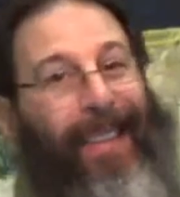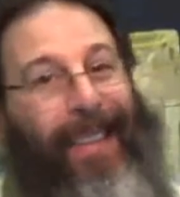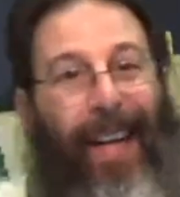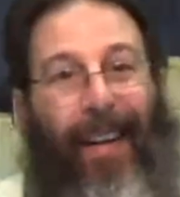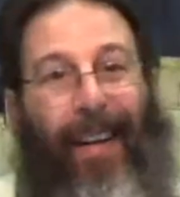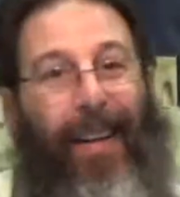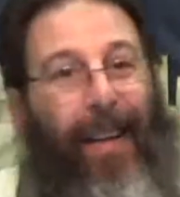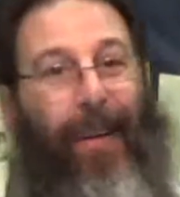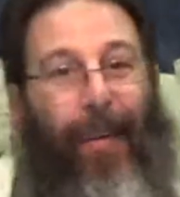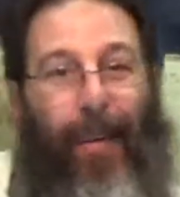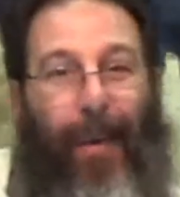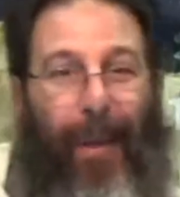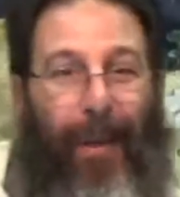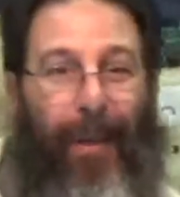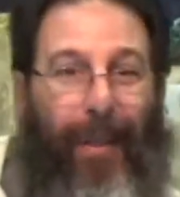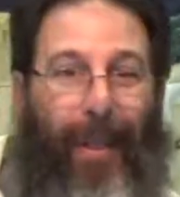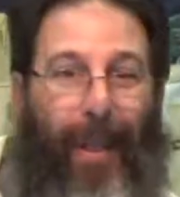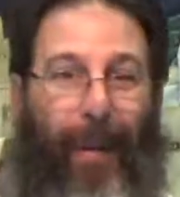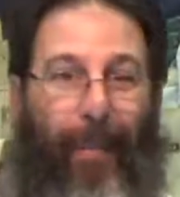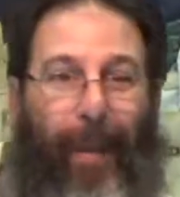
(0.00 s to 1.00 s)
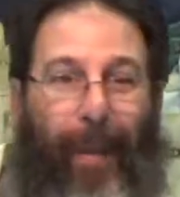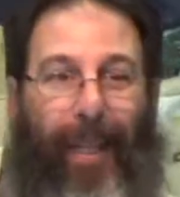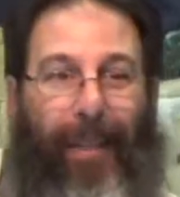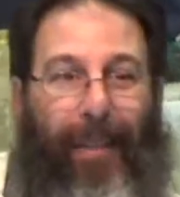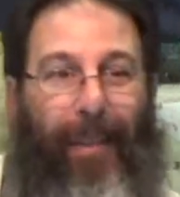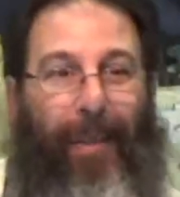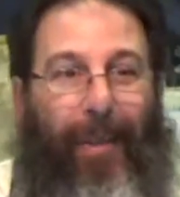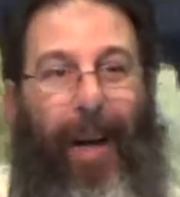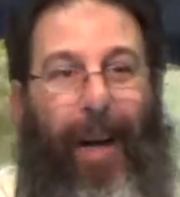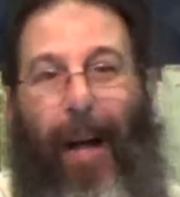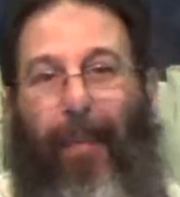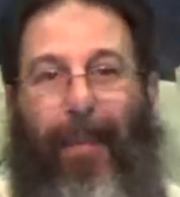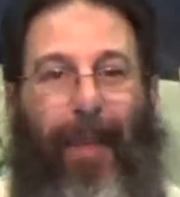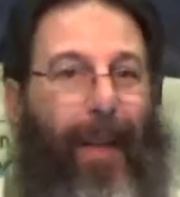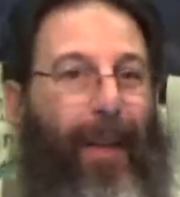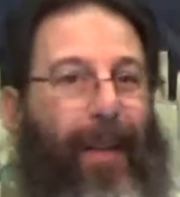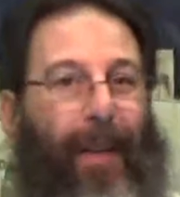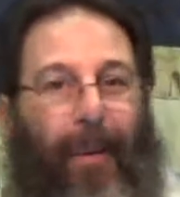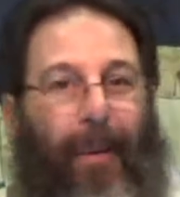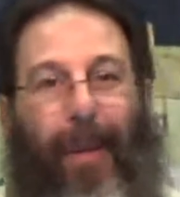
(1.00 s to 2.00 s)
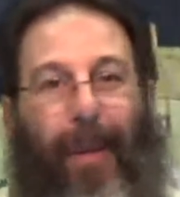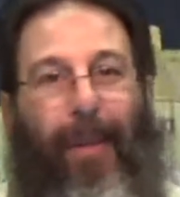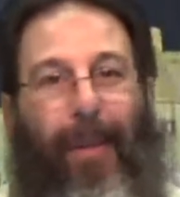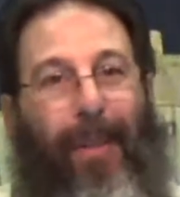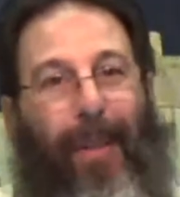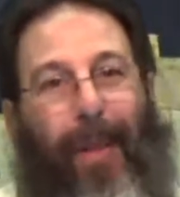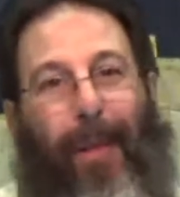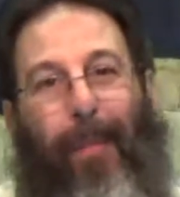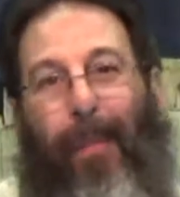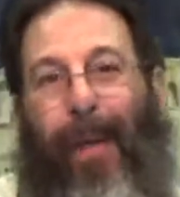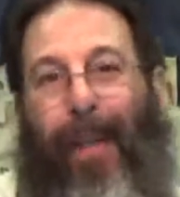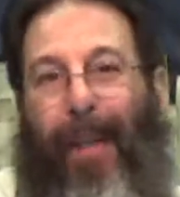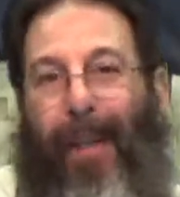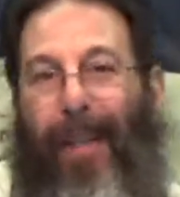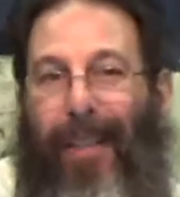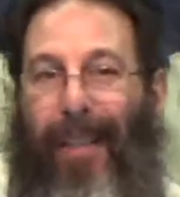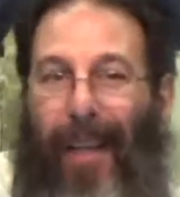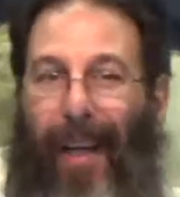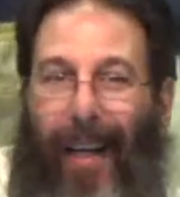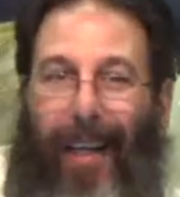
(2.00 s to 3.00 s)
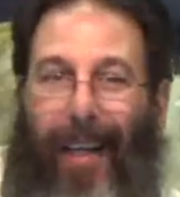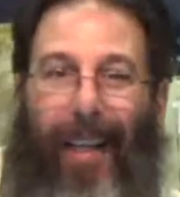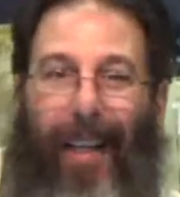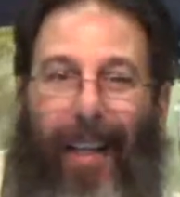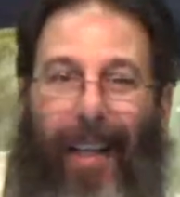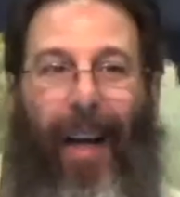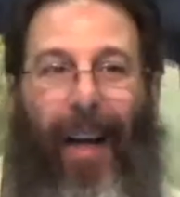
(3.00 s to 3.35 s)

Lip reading: I'm the one who's going to bless your crops. I'm the one who's going to bring the sun.